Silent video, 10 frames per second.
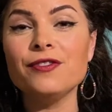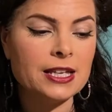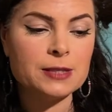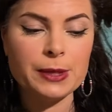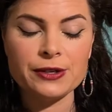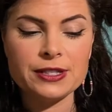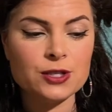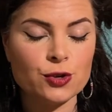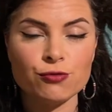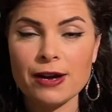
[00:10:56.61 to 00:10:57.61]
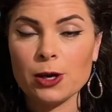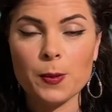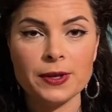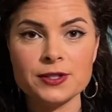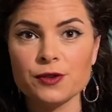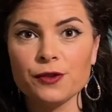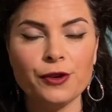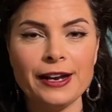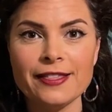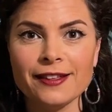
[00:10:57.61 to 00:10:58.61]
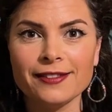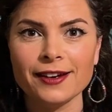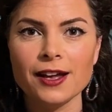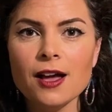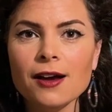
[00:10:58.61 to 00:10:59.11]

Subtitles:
experienced or read up on stuff or anything that